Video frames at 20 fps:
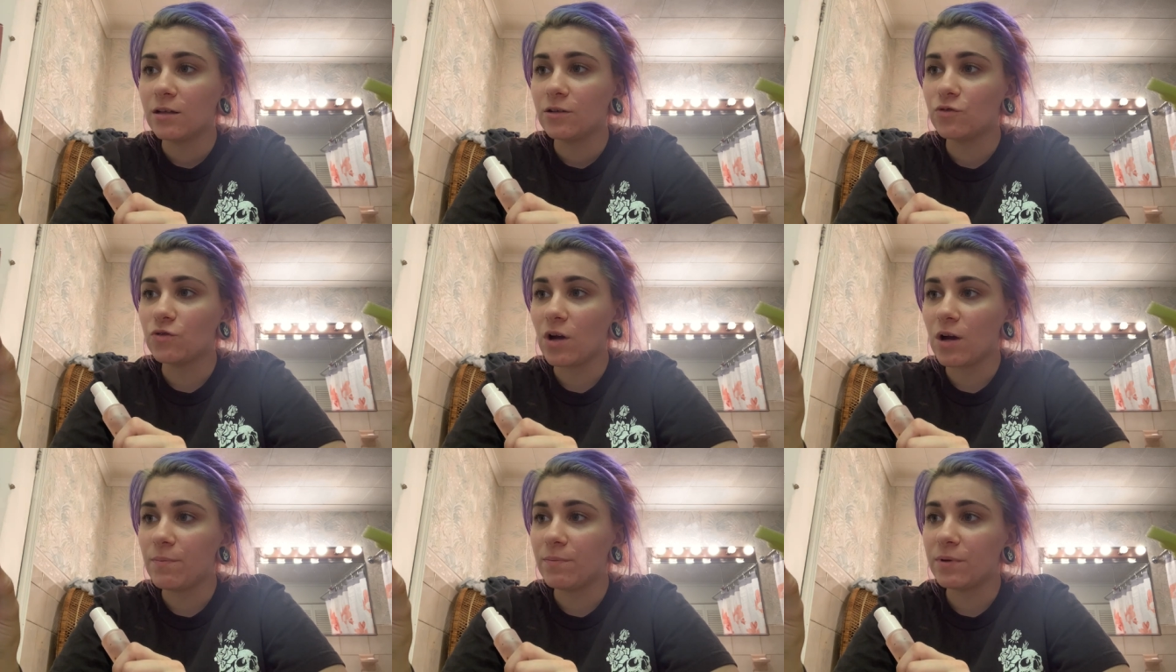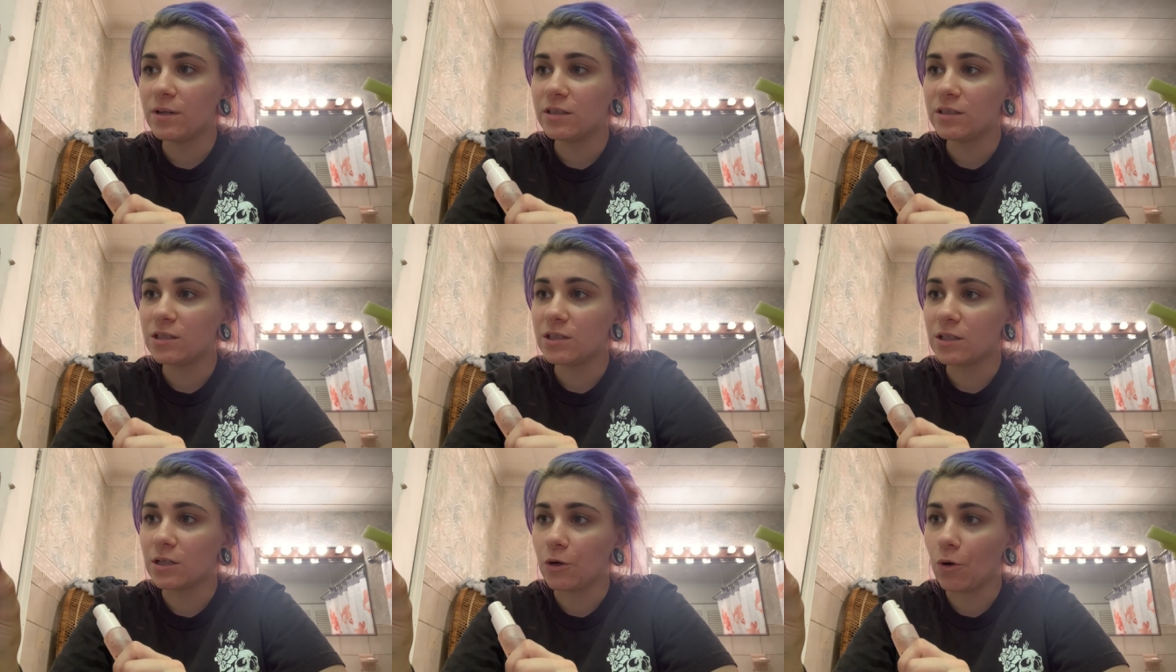
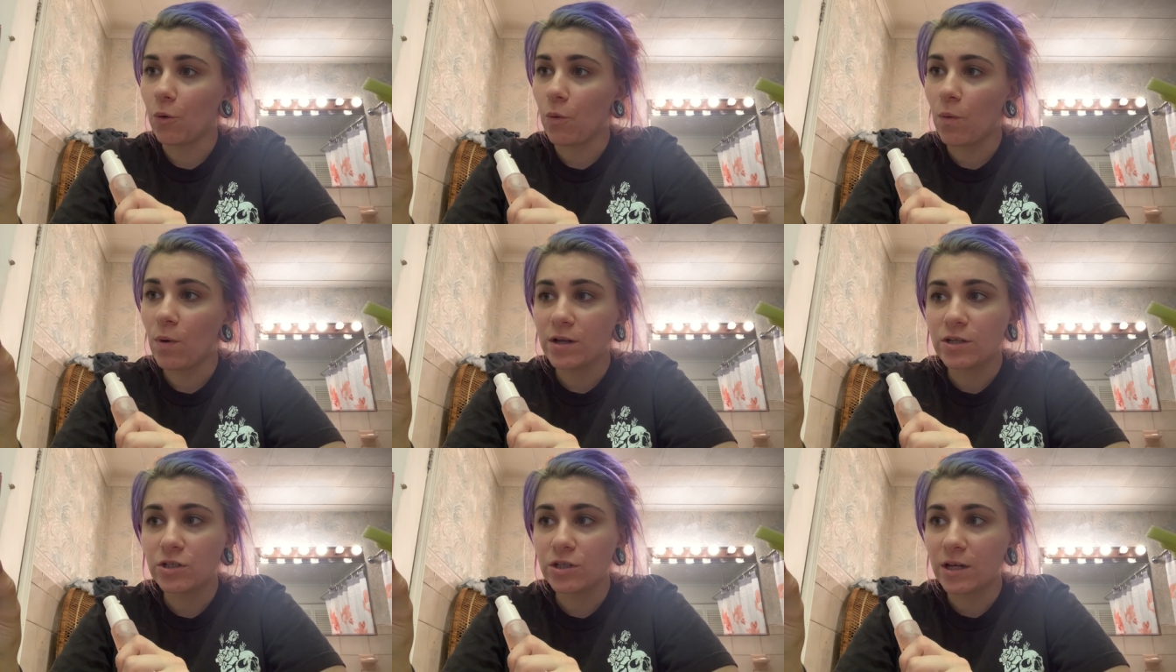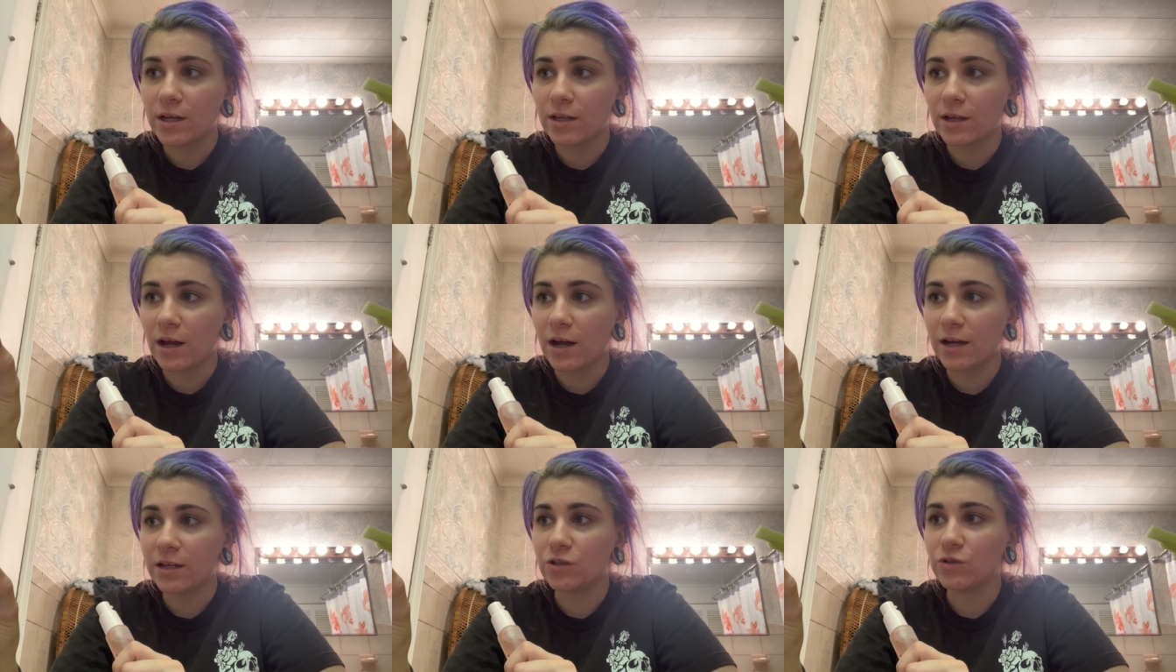droplets to quench and
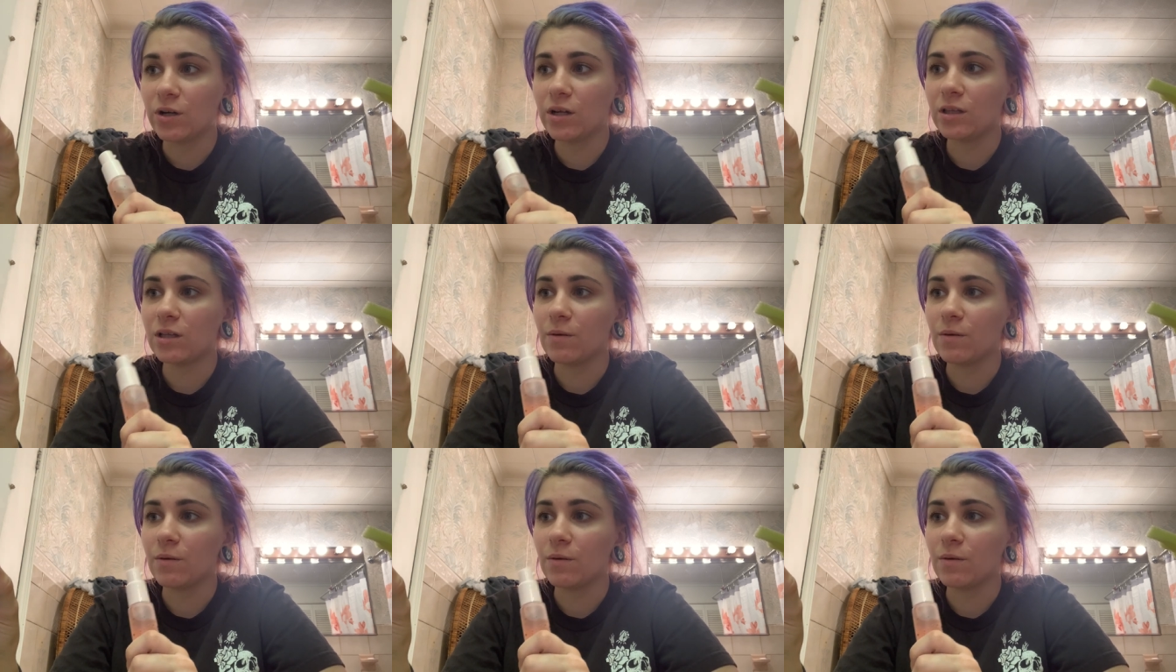hydrate.